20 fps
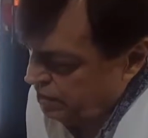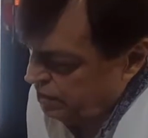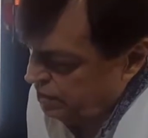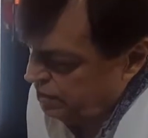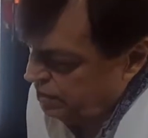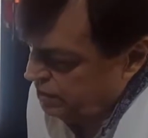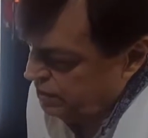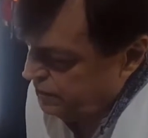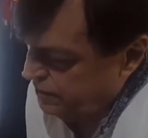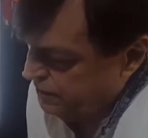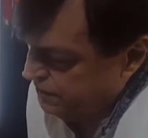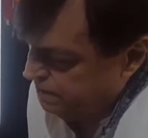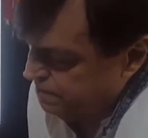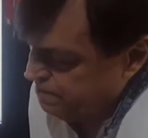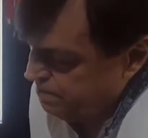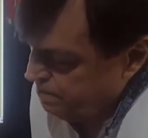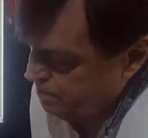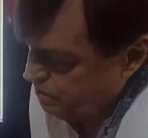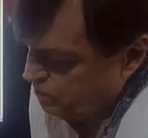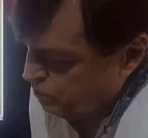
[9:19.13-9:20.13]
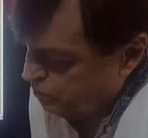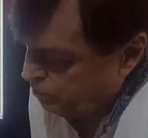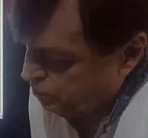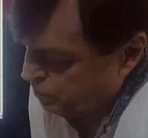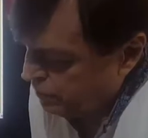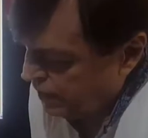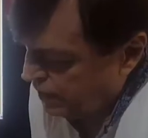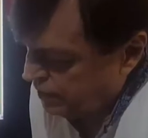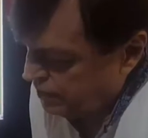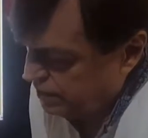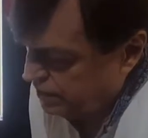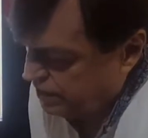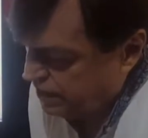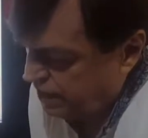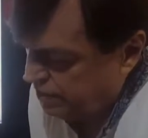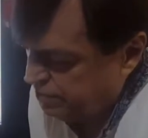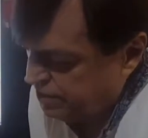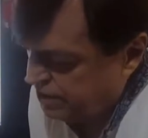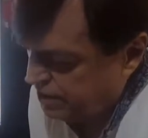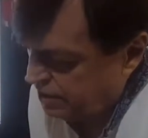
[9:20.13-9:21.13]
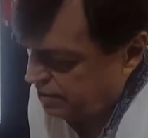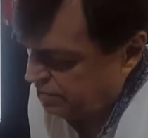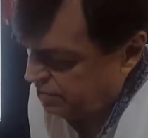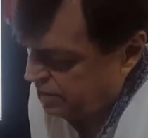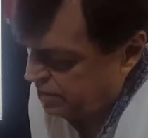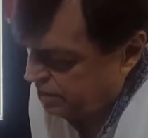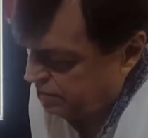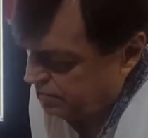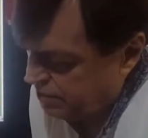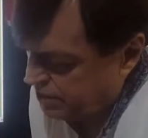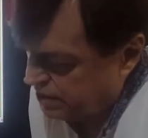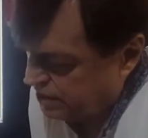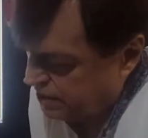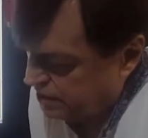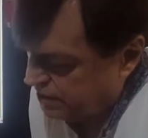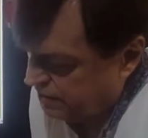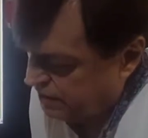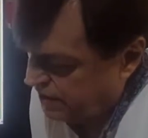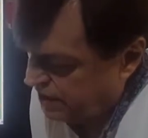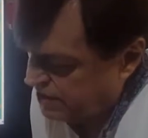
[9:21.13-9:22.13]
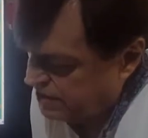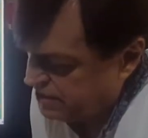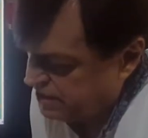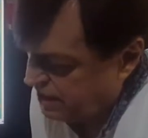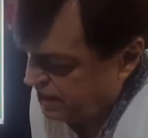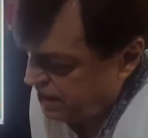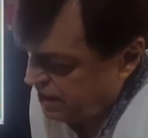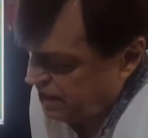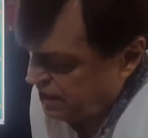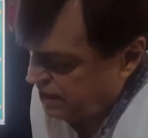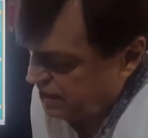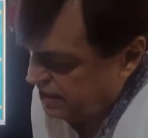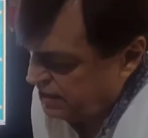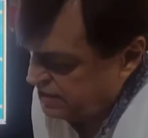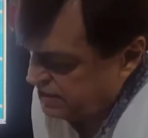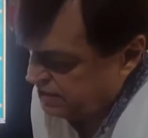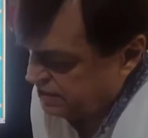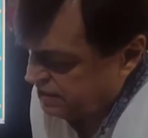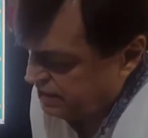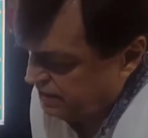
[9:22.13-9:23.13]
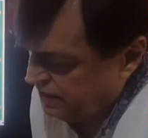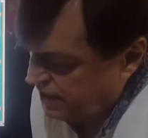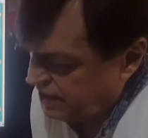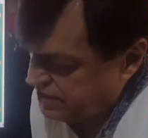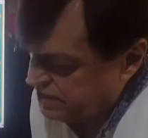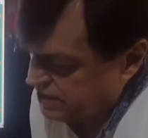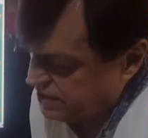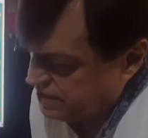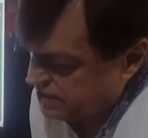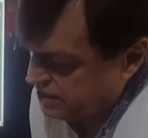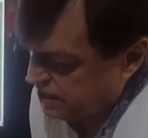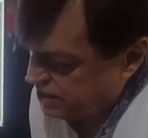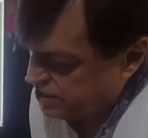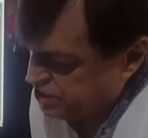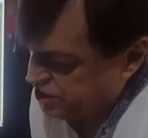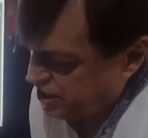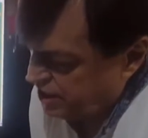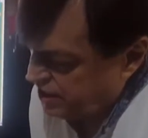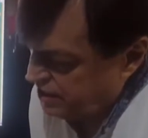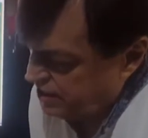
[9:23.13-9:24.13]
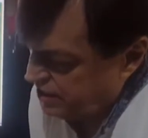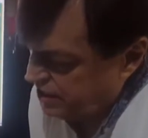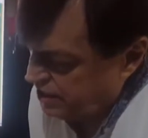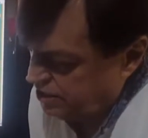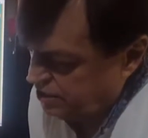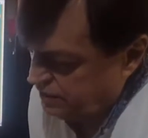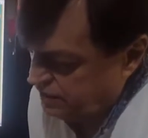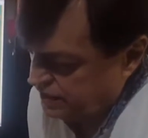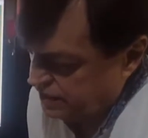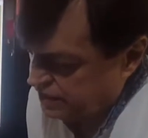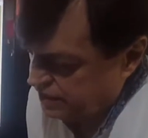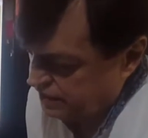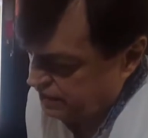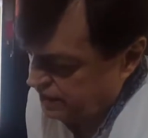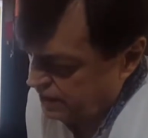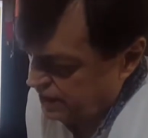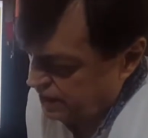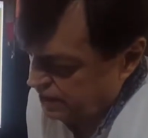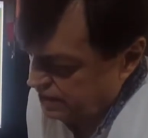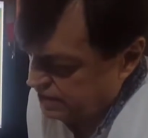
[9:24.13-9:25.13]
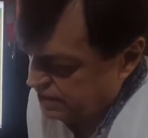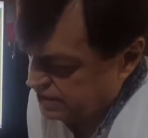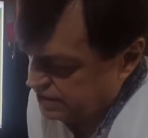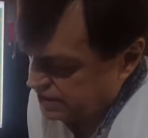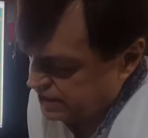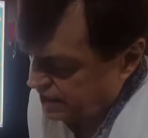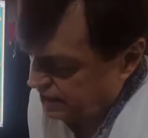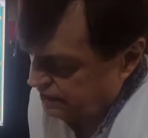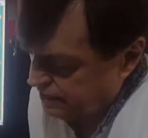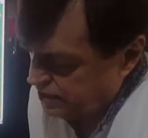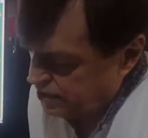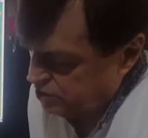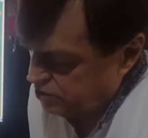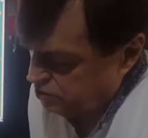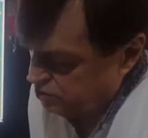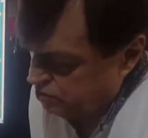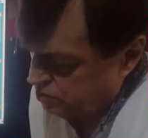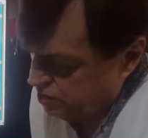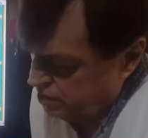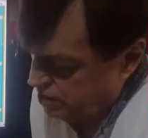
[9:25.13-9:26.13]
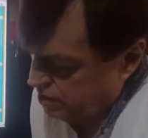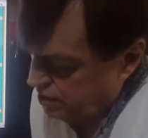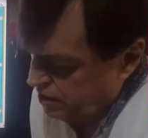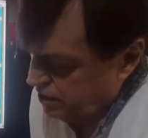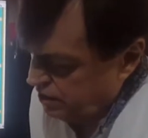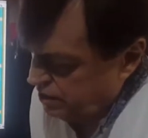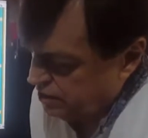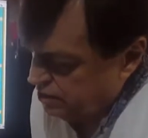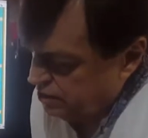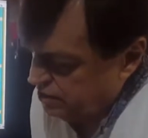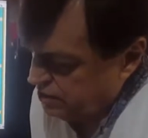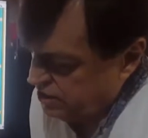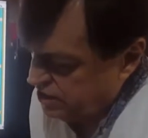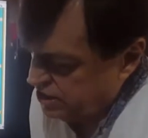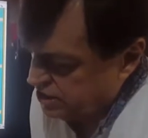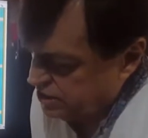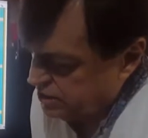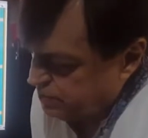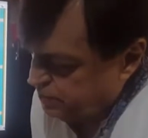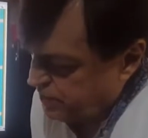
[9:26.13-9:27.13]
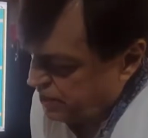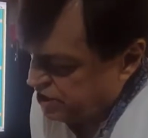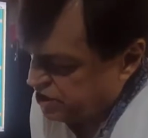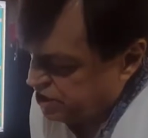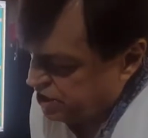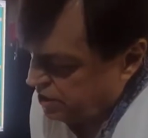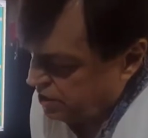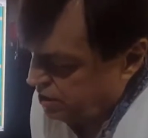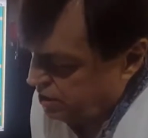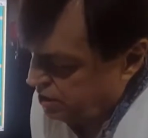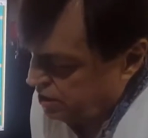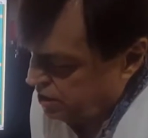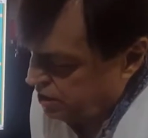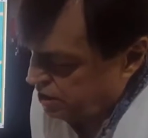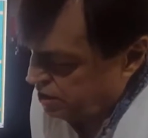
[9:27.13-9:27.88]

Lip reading: The KBTE medical device, laser device, is such an innovative discovery due to this special